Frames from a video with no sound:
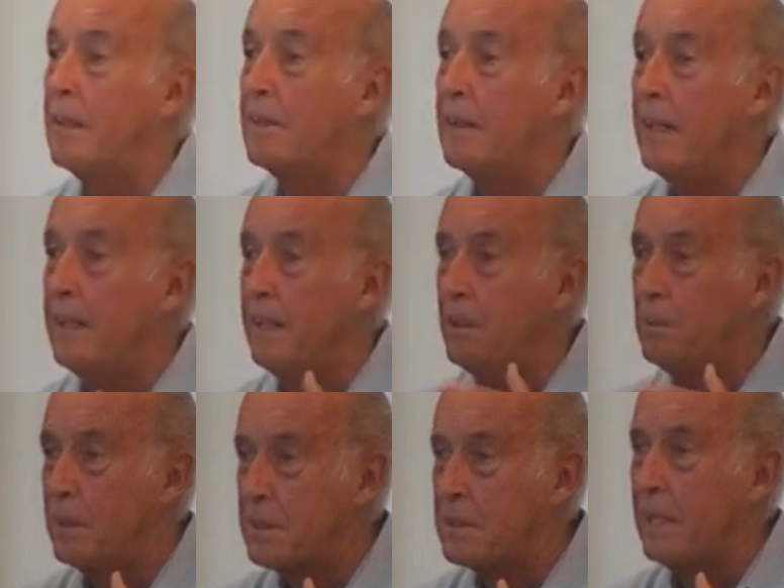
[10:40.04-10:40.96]
right? It
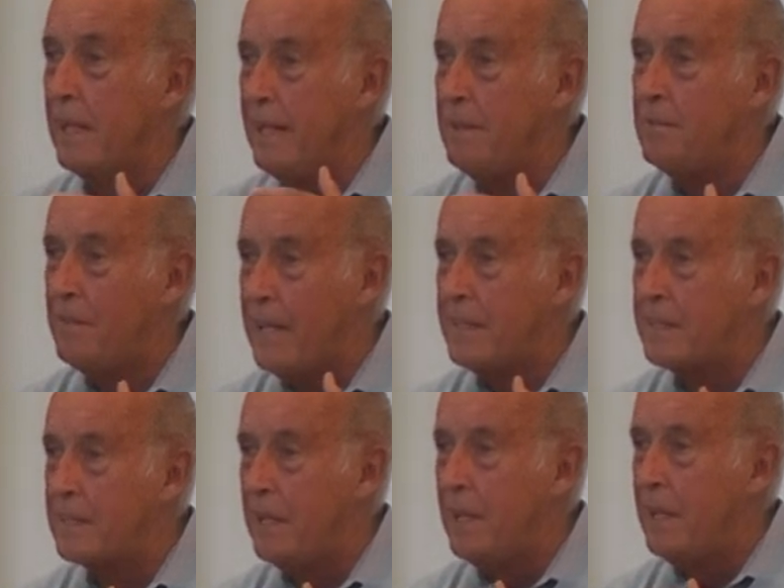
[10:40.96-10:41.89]
was an
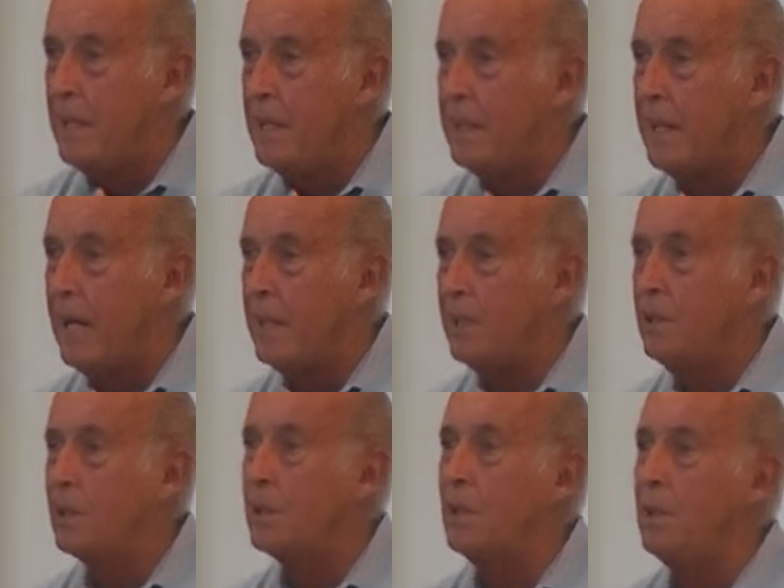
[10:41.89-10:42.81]
event that
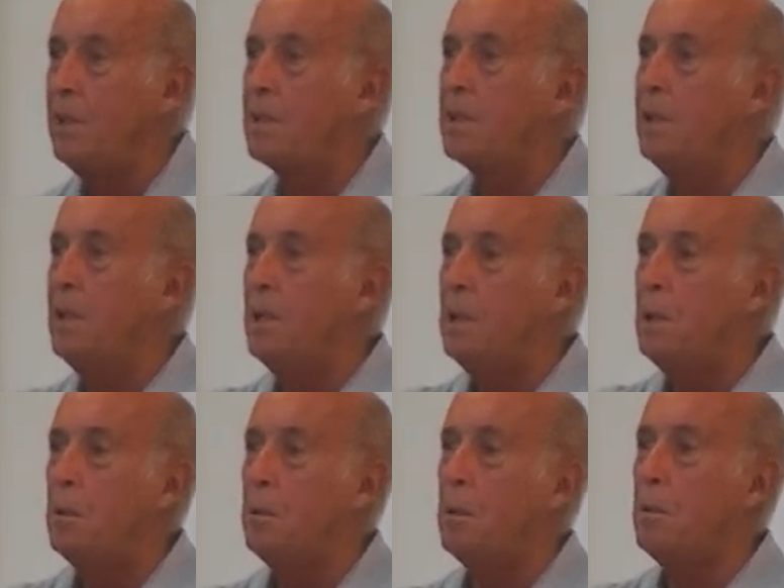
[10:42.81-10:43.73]
you couldn't
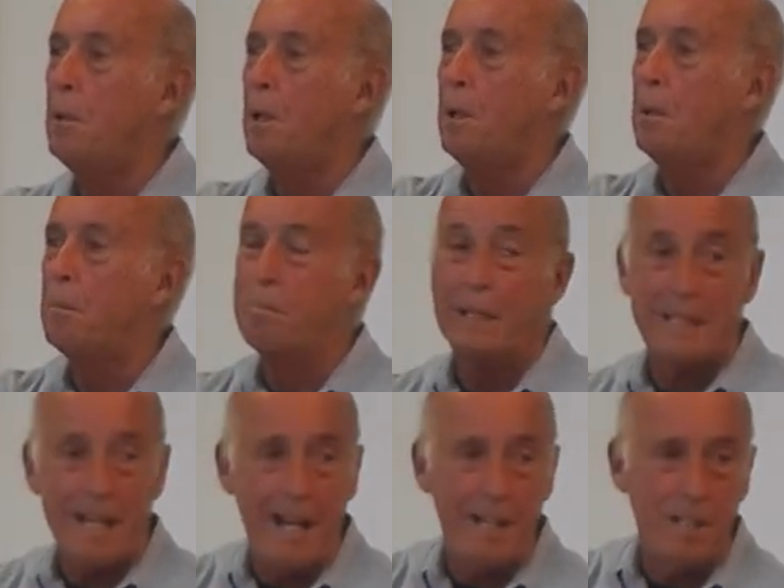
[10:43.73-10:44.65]
uh,
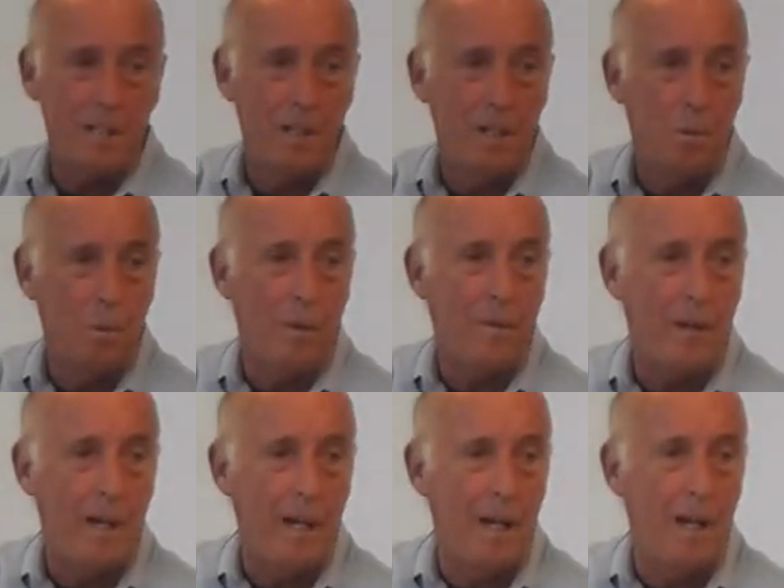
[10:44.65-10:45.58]
pretend
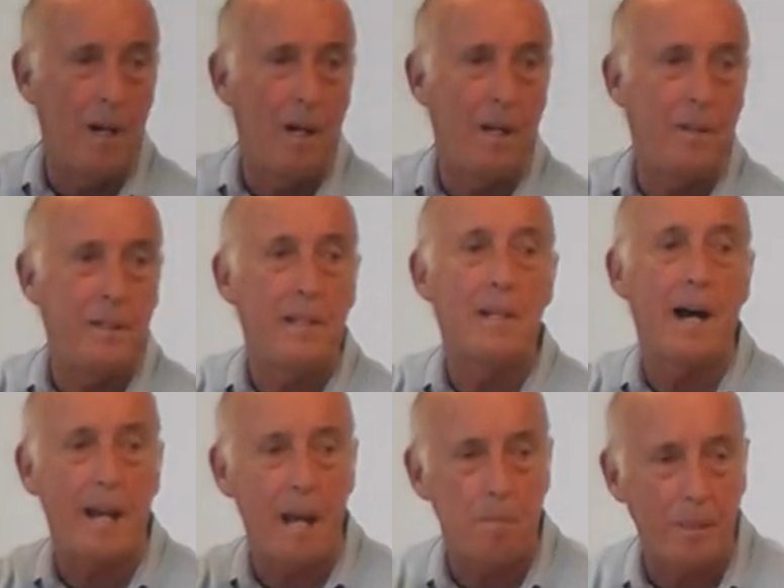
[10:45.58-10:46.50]
with, uh, did
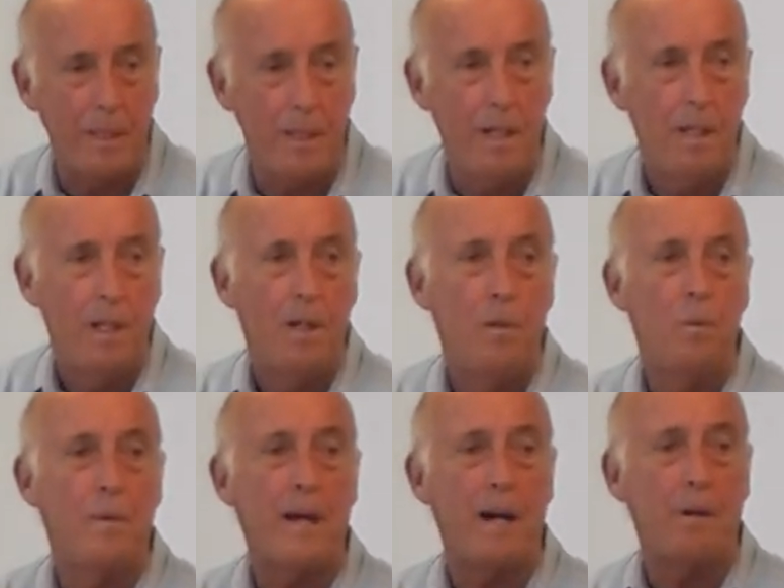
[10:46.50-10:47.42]
not happen
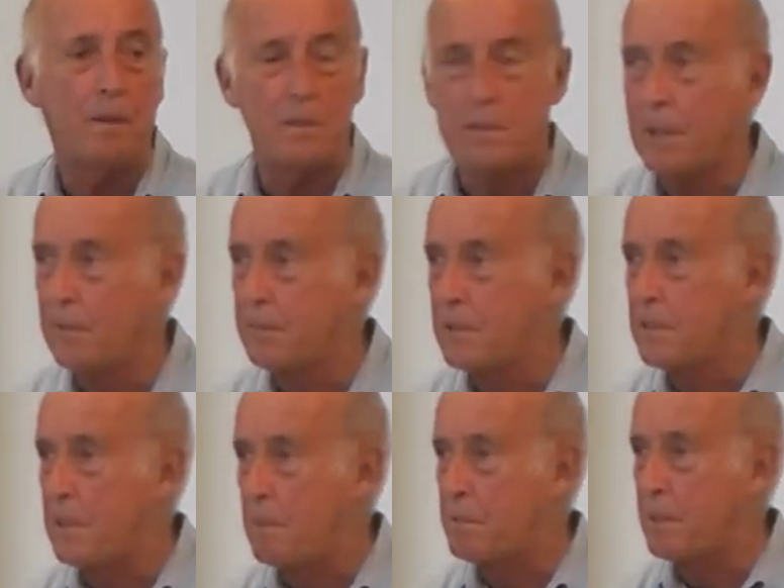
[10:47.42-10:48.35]
without
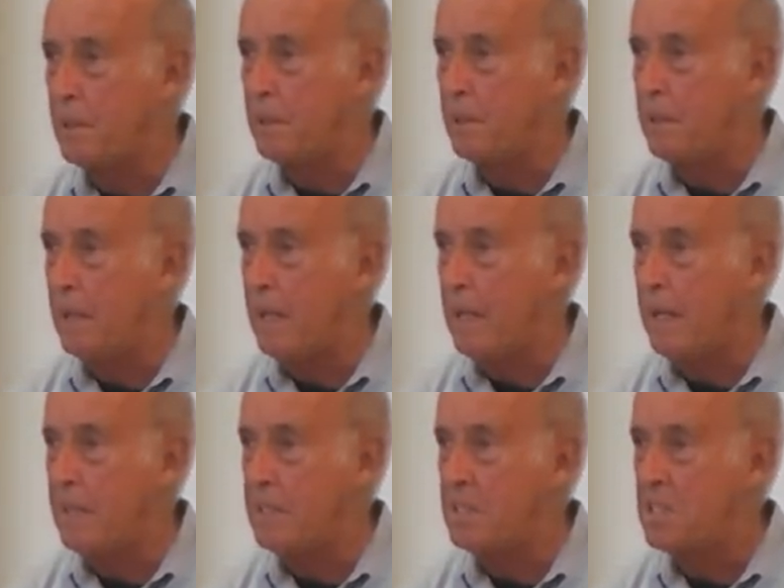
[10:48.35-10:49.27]
self-deception
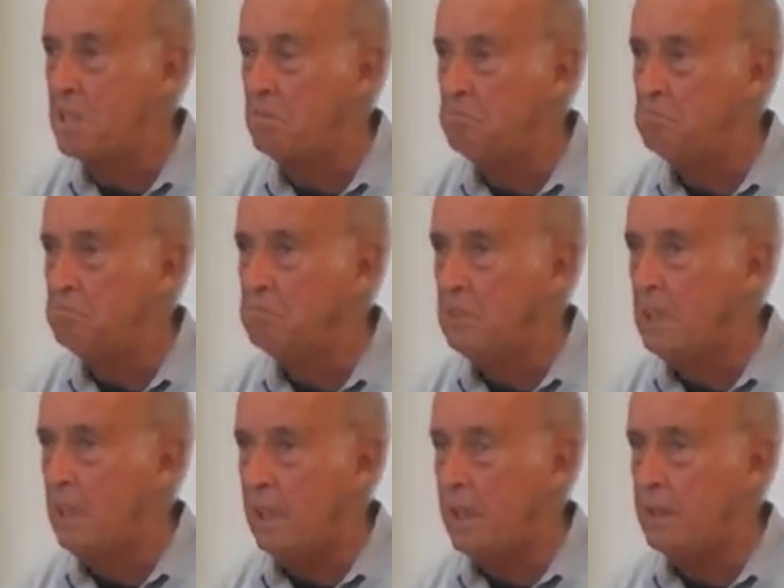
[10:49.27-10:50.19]
and,
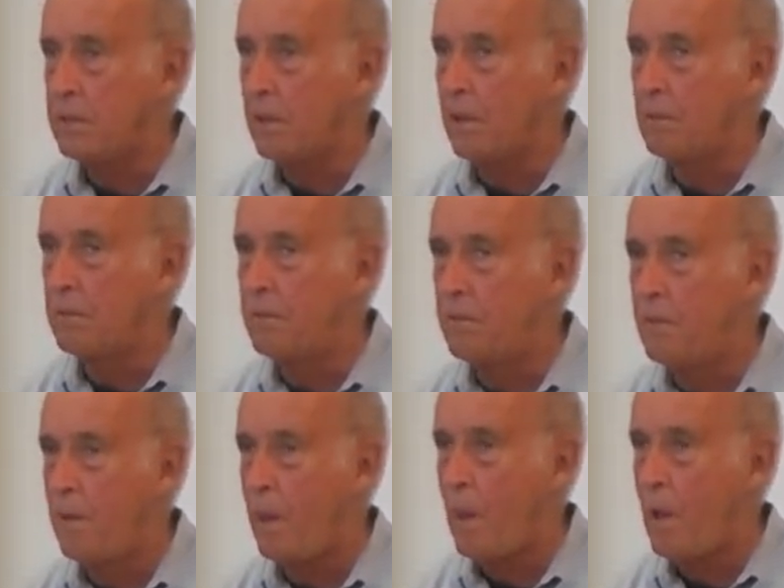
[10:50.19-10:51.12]
and sort of
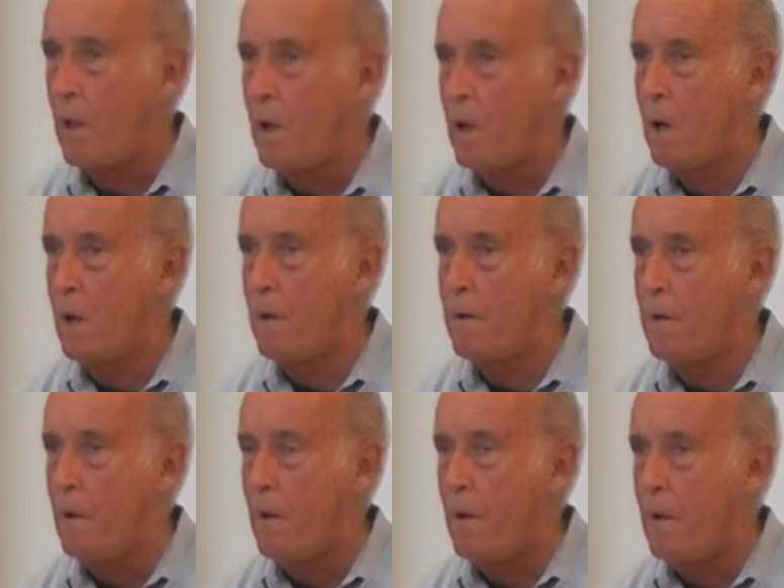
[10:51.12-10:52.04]
uh,
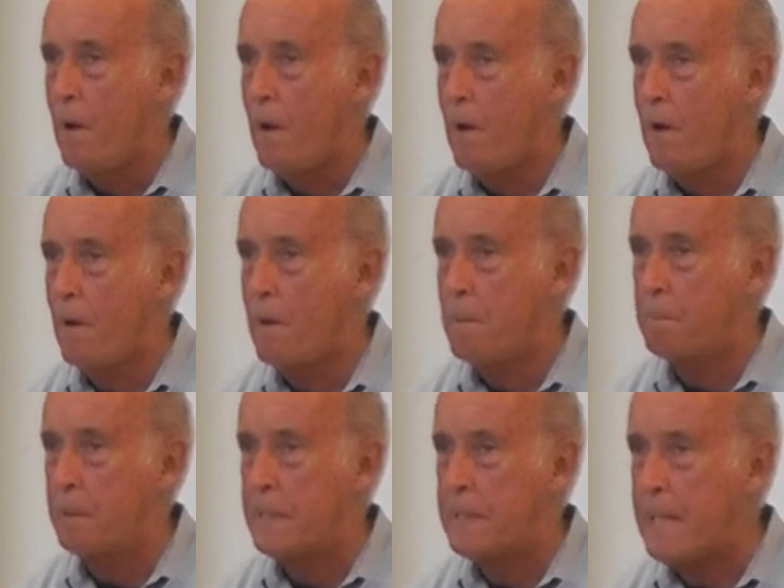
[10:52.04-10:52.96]
uh
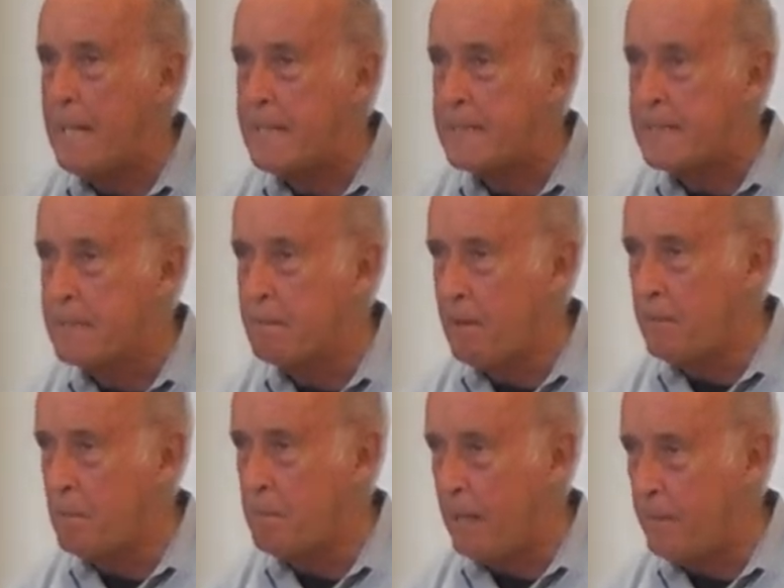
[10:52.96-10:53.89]
pretense
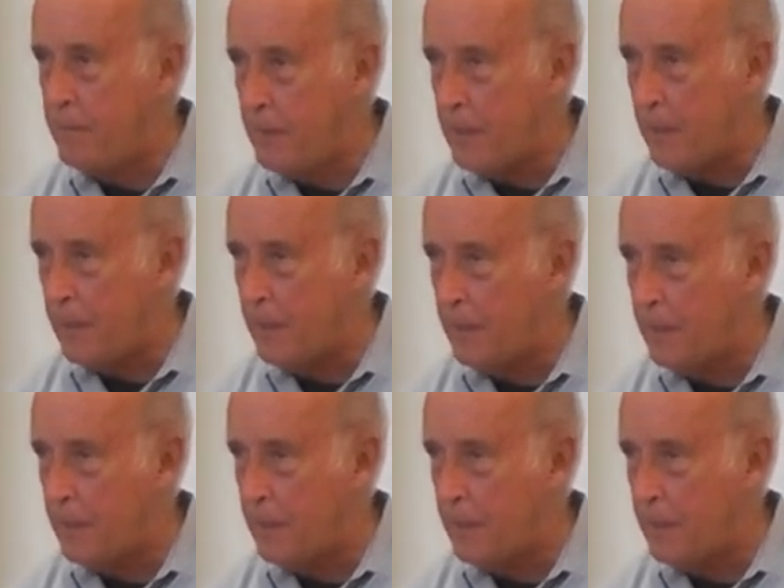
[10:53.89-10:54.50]
driven by fear.